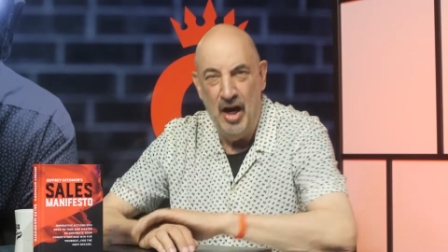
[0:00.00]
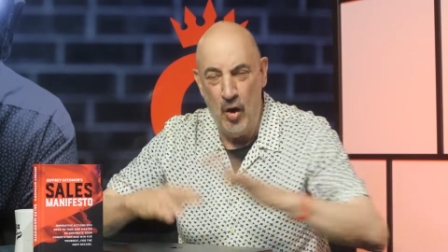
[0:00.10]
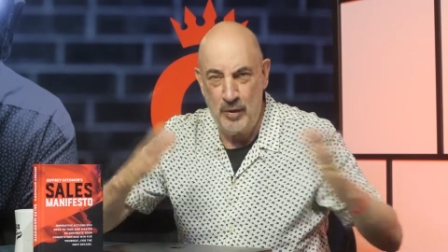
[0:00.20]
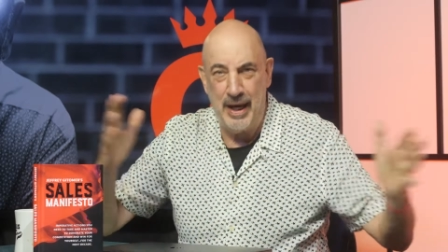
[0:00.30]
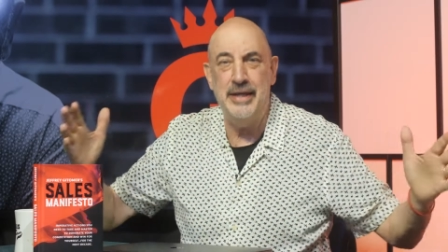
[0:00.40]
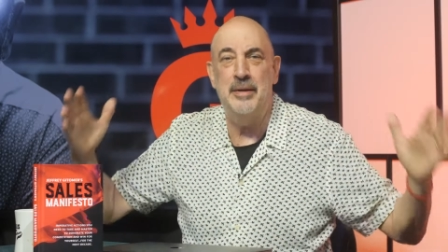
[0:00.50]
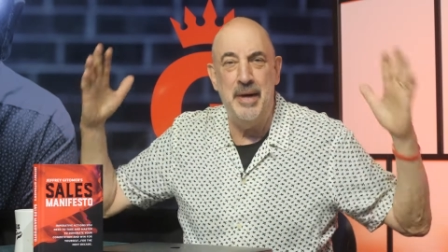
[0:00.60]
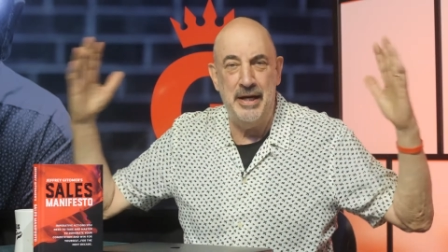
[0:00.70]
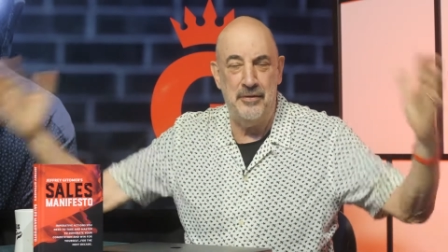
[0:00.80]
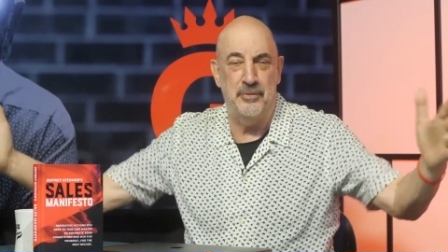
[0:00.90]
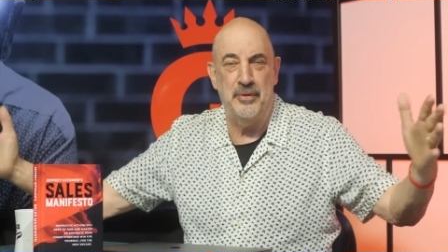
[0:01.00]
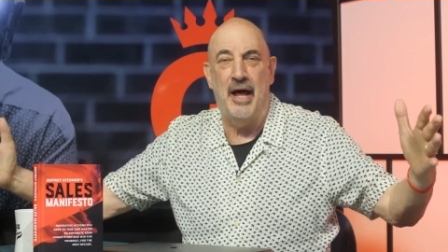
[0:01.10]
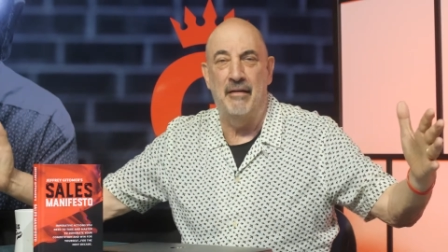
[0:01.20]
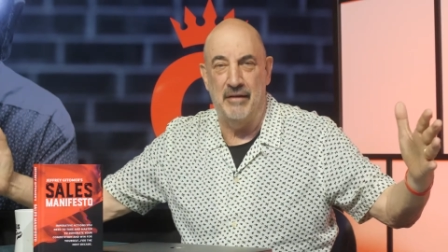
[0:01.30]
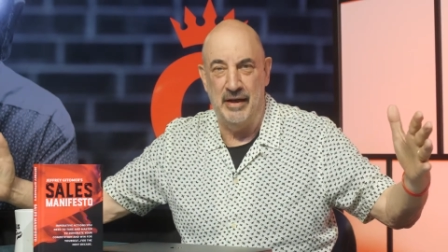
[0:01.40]
Okay, you made it through the
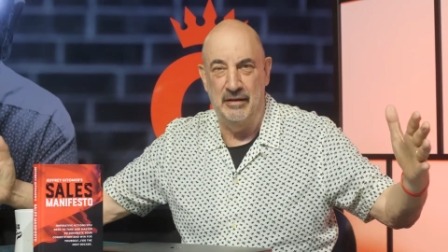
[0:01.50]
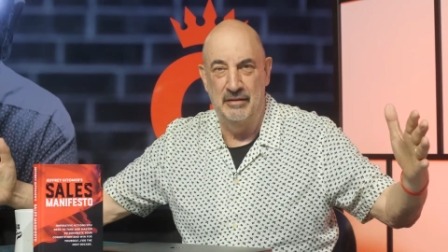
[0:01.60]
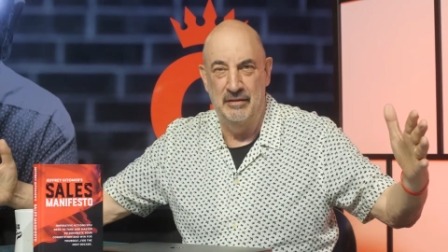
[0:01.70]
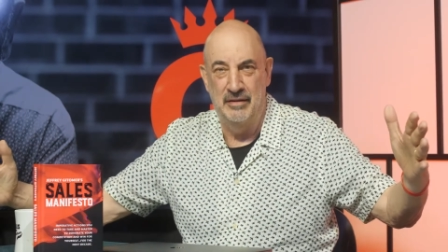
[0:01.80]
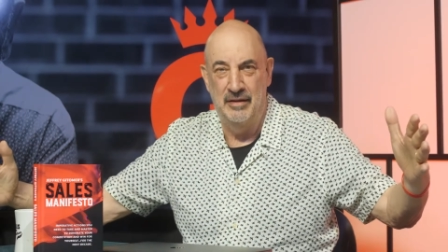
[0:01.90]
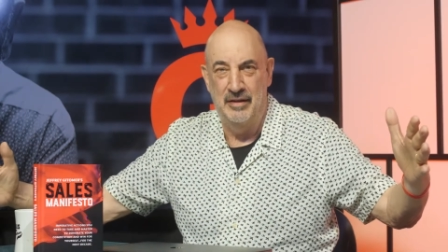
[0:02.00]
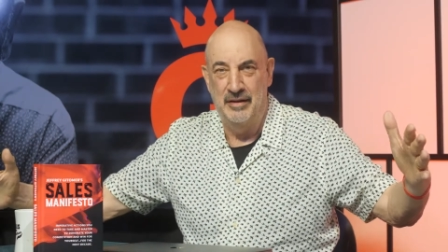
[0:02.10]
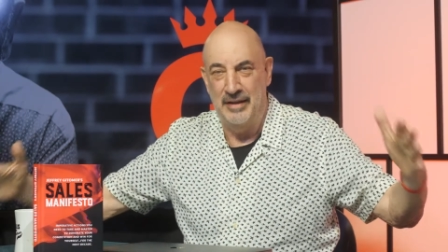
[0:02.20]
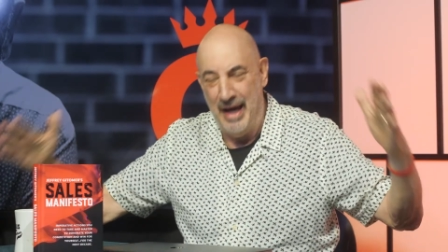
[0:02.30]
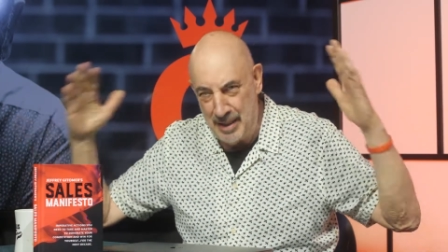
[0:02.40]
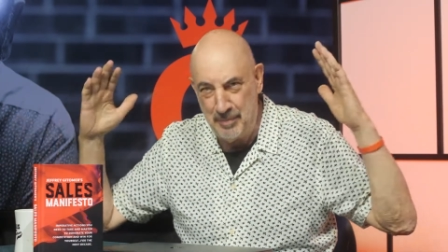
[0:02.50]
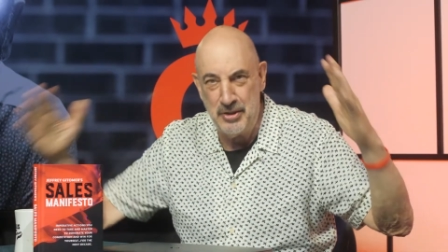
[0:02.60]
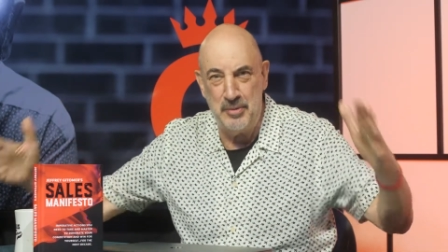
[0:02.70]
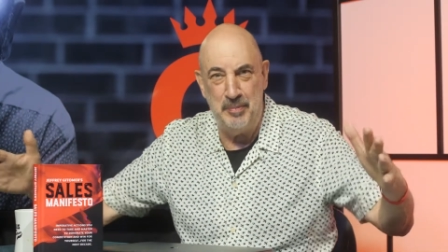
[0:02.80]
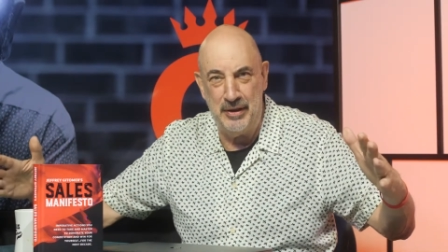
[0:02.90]
holiday. You had a
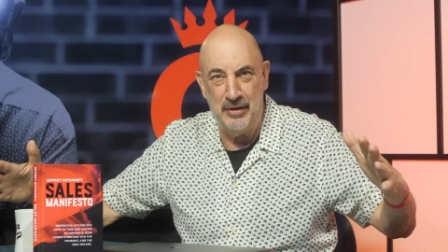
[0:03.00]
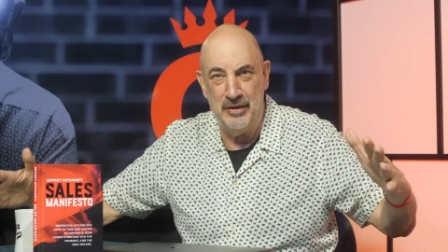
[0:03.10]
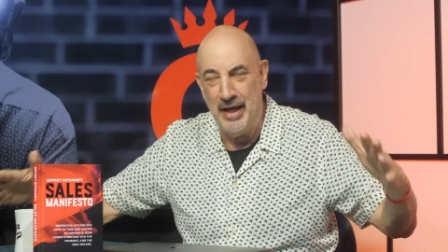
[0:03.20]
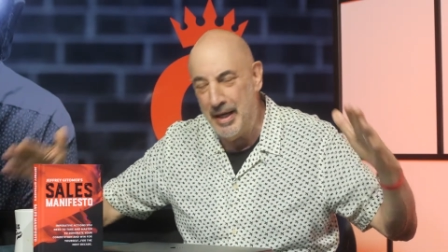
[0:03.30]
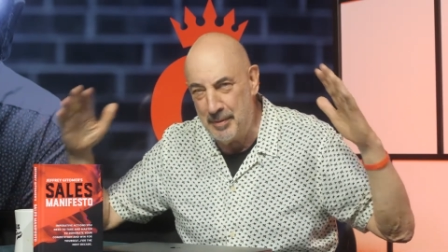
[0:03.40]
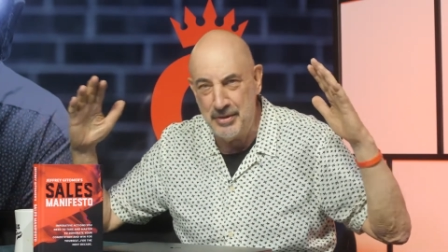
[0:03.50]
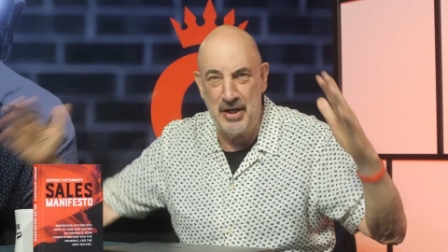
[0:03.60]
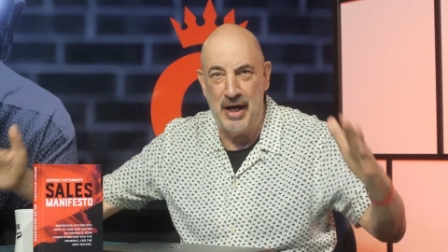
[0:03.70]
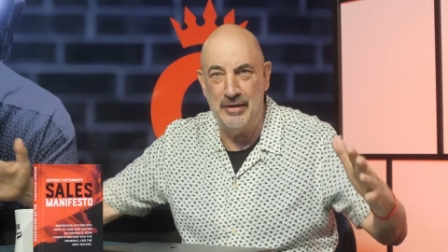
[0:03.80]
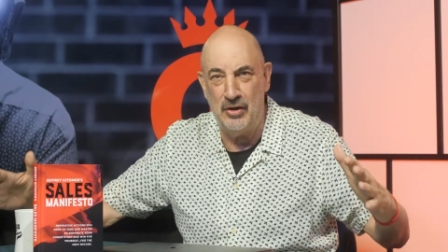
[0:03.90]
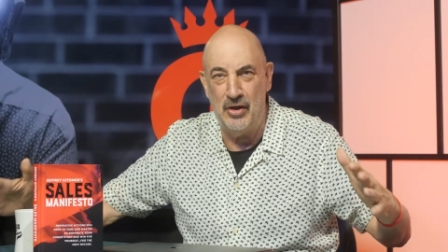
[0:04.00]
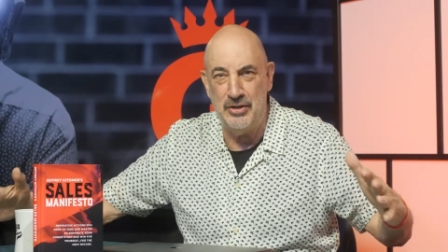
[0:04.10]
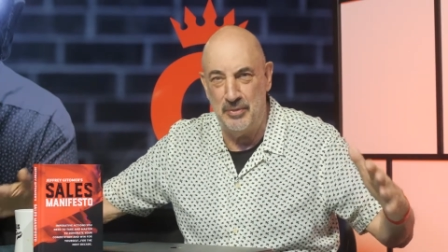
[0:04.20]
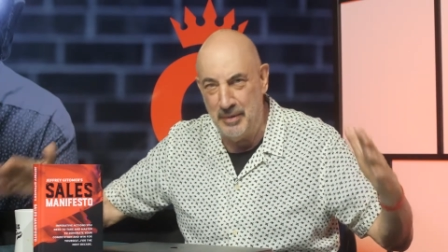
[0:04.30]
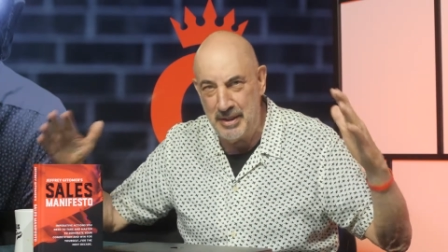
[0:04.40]
bunch of beer, you had a bunch of hot
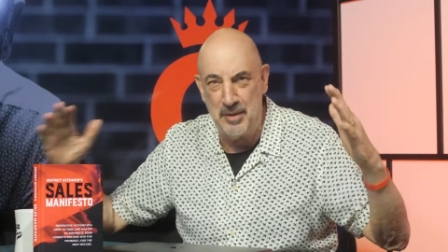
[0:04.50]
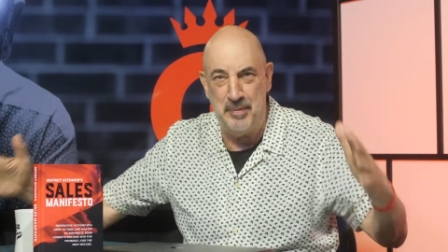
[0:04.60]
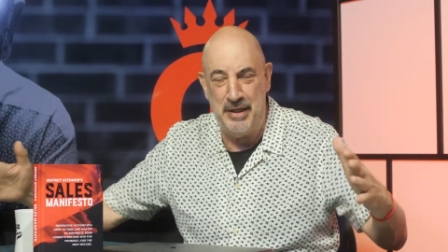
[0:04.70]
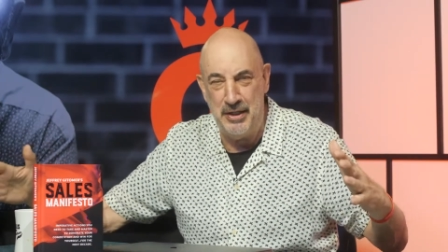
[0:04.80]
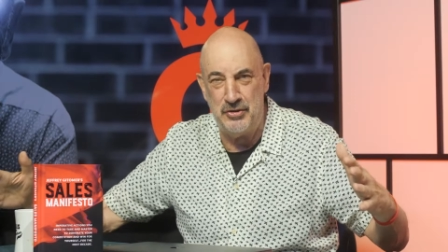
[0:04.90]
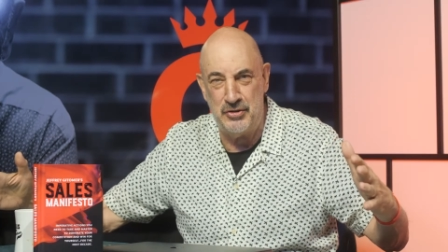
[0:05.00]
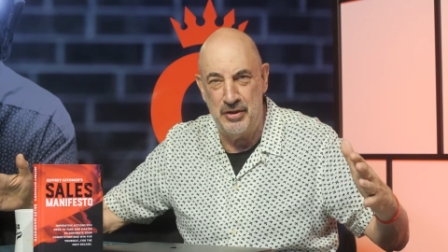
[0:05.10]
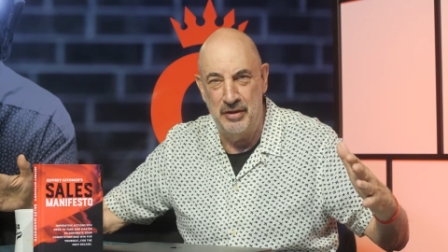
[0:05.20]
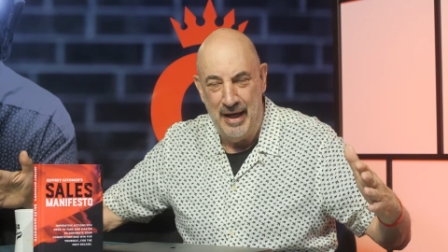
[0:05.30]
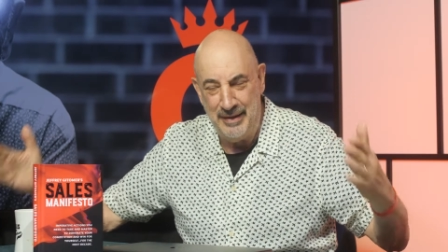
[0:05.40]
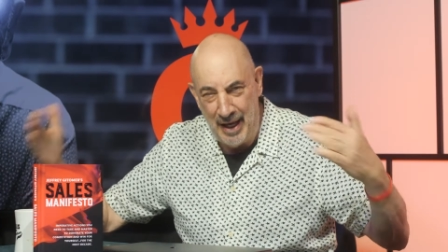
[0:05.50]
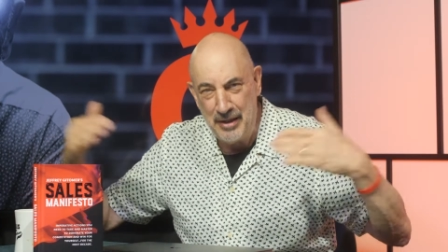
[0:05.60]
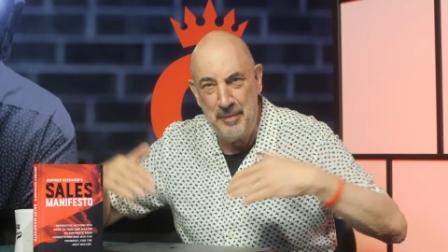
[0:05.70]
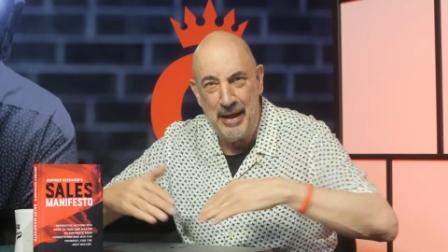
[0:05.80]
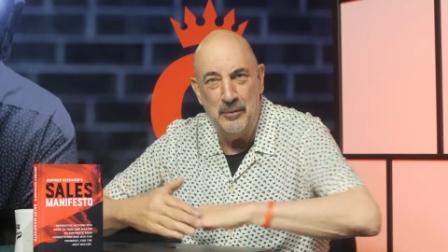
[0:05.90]
dogs, you went to the beach, and now
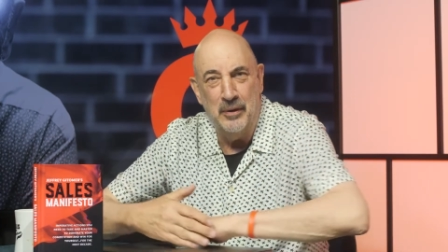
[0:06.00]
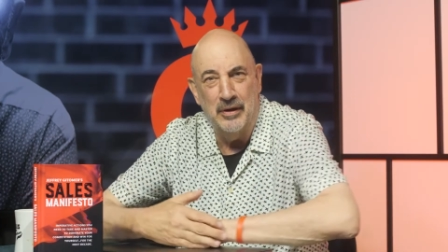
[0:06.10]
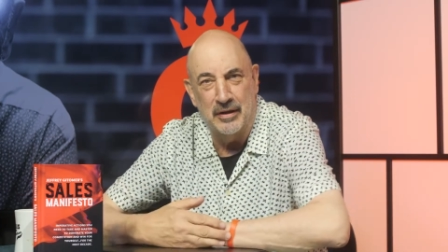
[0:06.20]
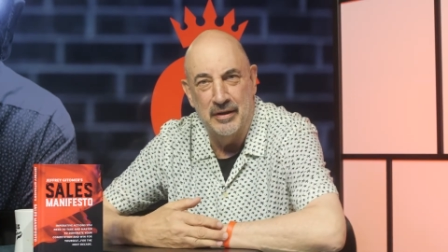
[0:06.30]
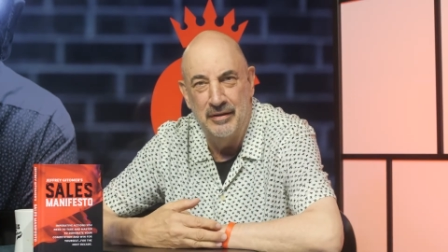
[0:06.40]
you're back at work.